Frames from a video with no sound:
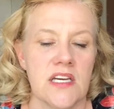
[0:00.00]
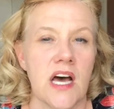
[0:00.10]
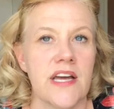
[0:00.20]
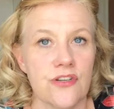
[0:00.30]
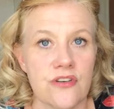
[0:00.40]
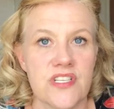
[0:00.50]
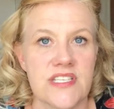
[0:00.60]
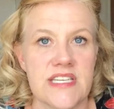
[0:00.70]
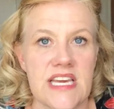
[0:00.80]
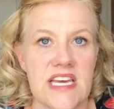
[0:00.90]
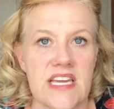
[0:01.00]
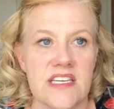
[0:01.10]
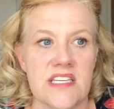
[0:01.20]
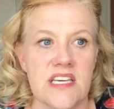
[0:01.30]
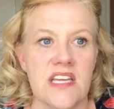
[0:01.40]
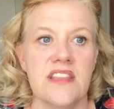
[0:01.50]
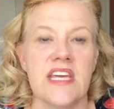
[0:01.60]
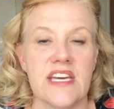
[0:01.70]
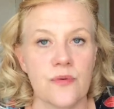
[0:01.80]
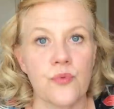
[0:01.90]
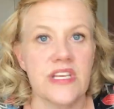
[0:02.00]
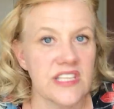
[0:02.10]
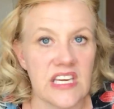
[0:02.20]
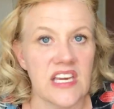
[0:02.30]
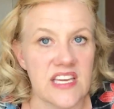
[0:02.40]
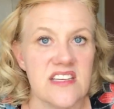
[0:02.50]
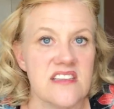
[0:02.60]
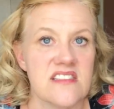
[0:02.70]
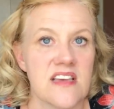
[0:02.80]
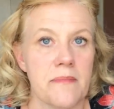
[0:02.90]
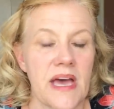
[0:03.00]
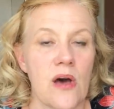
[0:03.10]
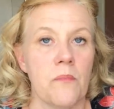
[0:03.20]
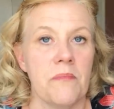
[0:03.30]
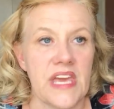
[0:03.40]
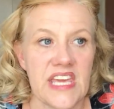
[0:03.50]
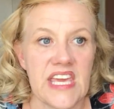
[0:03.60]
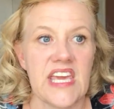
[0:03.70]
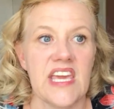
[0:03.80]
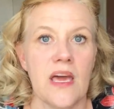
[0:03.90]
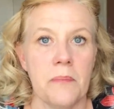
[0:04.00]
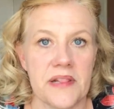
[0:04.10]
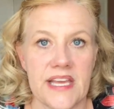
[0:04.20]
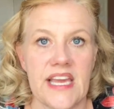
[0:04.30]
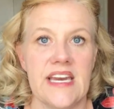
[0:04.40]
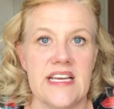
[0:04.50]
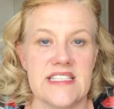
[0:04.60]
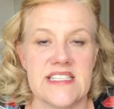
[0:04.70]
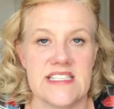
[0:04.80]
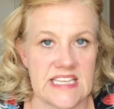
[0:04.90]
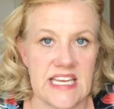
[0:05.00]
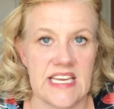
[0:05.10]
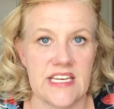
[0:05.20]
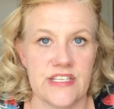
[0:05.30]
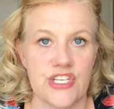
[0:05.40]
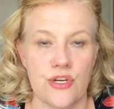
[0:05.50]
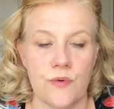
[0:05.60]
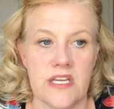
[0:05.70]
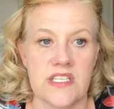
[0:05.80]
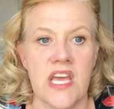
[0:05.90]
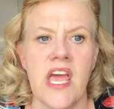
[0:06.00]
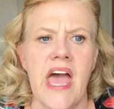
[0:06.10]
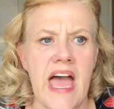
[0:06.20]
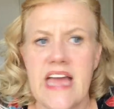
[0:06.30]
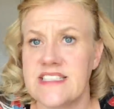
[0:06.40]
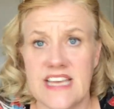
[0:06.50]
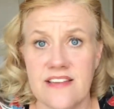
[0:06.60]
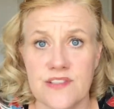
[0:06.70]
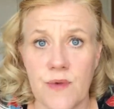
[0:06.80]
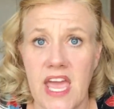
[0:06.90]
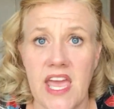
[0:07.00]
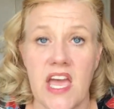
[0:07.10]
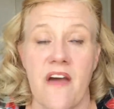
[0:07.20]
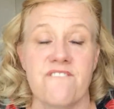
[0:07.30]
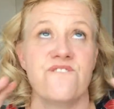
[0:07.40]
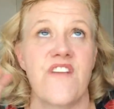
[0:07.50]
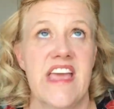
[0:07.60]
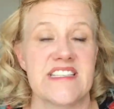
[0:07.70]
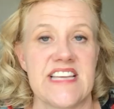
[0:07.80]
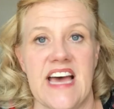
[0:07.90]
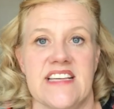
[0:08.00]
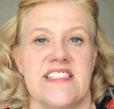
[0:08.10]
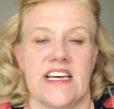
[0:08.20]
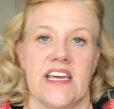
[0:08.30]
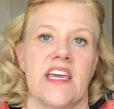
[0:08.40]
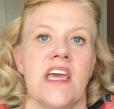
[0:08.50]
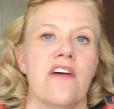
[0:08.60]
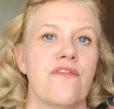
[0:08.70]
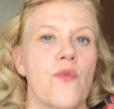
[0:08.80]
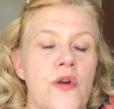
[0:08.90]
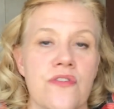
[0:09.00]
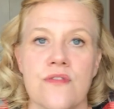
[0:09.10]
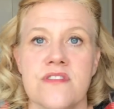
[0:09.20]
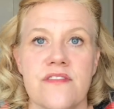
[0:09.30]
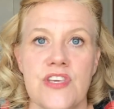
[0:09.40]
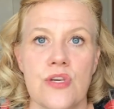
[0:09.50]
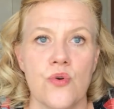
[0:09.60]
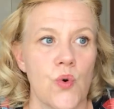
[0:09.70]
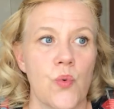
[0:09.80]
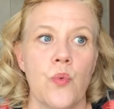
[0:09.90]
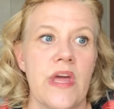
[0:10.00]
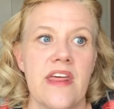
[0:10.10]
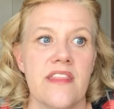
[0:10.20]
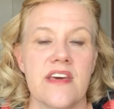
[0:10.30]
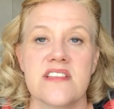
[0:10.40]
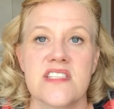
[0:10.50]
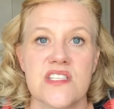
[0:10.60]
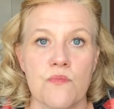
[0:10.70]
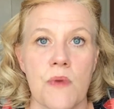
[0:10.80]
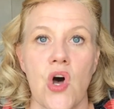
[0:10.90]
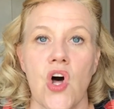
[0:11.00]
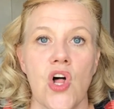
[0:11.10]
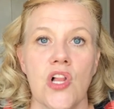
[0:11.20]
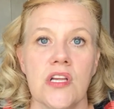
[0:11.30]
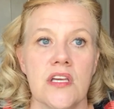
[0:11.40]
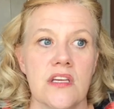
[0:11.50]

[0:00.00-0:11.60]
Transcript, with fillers: understand that it really is about picking a plan and sticking to it. And Dave's Way, fantastic. For those of you with small,